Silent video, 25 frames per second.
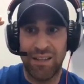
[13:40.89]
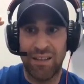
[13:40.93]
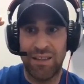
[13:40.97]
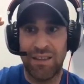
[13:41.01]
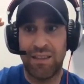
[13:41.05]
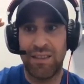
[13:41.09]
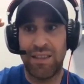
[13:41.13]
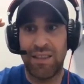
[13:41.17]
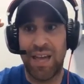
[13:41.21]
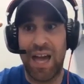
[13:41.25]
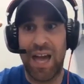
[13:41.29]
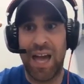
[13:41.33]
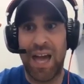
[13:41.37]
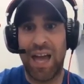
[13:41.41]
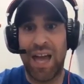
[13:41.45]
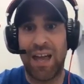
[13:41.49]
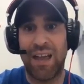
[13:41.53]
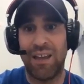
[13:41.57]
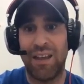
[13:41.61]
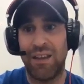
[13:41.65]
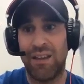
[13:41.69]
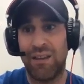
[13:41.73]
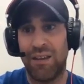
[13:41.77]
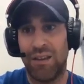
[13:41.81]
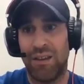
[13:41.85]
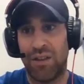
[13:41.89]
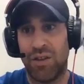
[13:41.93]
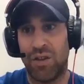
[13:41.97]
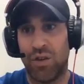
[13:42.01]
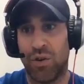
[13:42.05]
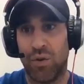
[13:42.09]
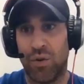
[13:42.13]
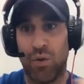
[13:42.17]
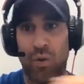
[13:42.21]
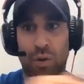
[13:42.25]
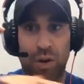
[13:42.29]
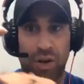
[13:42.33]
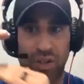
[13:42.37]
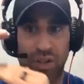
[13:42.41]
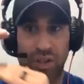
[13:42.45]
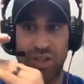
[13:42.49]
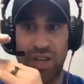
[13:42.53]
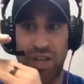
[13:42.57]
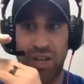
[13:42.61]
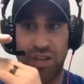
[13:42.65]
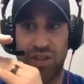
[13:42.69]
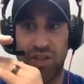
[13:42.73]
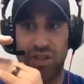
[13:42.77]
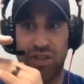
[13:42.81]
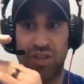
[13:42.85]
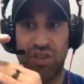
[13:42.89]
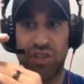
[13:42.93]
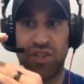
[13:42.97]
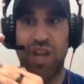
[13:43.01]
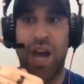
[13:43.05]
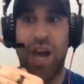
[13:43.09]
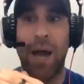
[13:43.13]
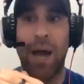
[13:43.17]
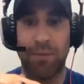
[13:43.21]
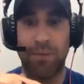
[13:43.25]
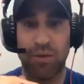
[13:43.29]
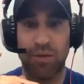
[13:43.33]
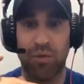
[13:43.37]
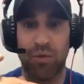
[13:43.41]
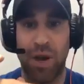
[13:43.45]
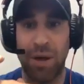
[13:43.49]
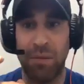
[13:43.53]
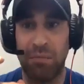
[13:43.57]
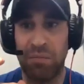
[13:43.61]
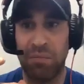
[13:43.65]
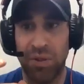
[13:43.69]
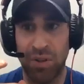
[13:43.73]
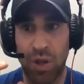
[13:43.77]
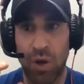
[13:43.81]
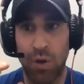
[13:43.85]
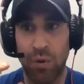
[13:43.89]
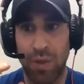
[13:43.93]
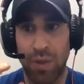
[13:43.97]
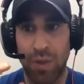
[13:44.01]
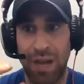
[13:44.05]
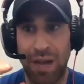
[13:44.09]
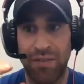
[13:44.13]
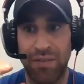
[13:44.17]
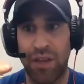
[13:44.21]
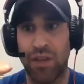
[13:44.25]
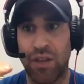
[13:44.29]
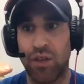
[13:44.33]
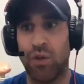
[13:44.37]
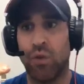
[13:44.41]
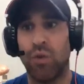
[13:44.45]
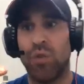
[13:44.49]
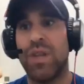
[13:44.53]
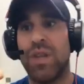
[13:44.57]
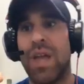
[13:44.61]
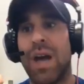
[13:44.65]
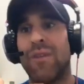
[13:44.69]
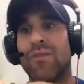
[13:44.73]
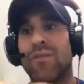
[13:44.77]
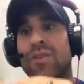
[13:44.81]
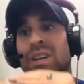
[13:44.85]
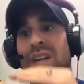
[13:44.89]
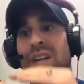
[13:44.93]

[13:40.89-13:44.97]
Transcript: that your organization stops right below that you'll never